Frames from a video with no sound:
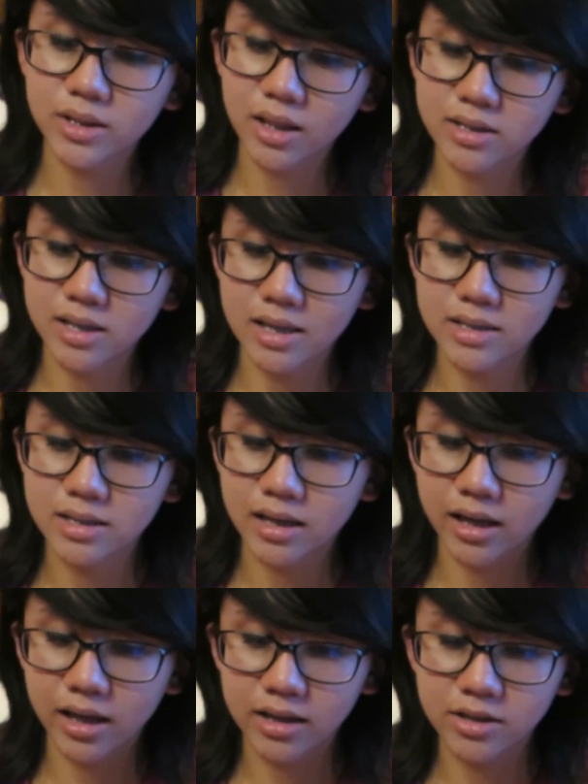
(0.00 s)
what this
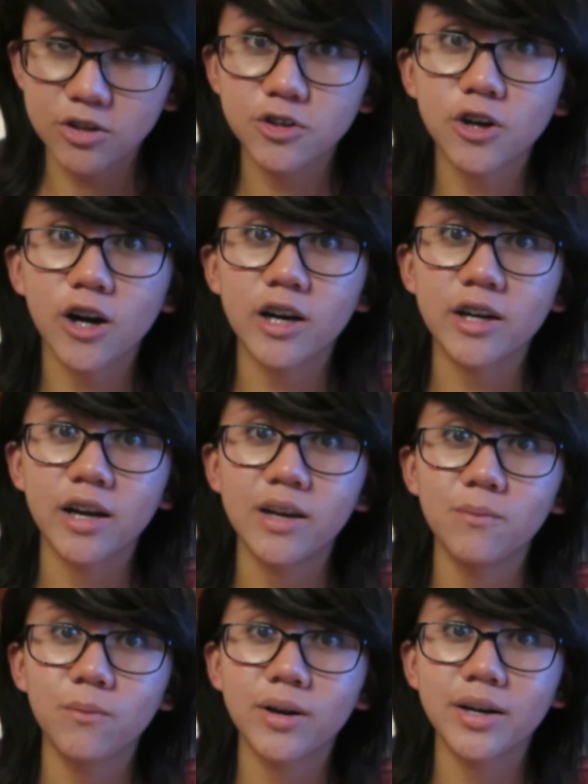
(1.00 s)
is a jar
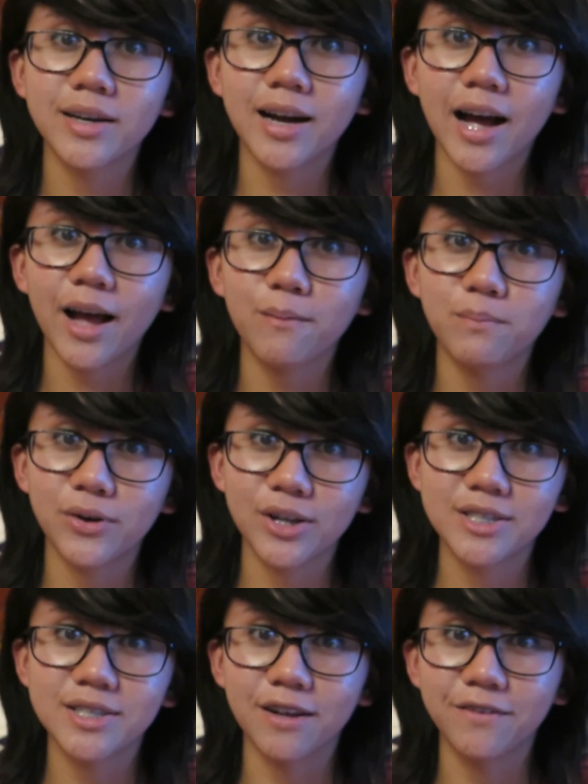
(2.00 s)
where I
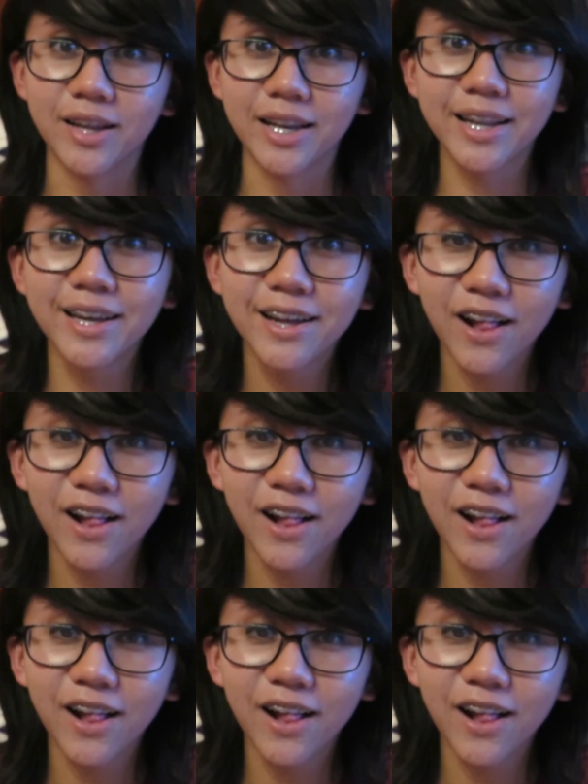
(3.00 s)
put stuff in.